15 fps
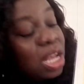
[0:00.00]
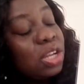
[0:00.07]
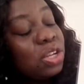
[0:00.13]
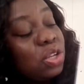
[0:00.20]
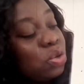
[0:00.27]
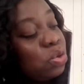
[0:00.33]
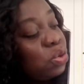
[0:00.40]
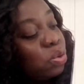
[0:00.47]

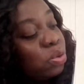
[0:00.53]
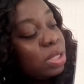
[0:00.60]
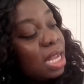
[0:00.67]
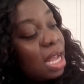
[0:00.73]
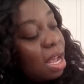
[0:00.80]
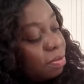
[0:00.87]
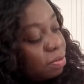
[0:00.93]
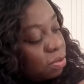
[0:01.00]
you don't
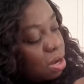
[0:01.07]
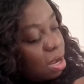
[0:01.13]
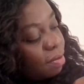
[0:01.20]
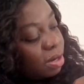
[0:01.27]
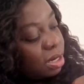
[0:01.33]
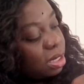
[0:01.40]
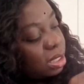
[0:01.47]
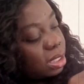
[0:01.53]
have to have a
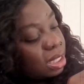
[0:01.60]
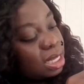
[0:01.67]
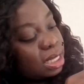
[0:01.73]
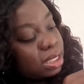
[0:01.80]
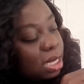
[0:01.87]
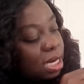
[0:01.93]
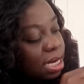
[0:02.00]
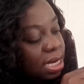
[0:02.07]
lot of things
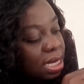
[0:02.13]
on it.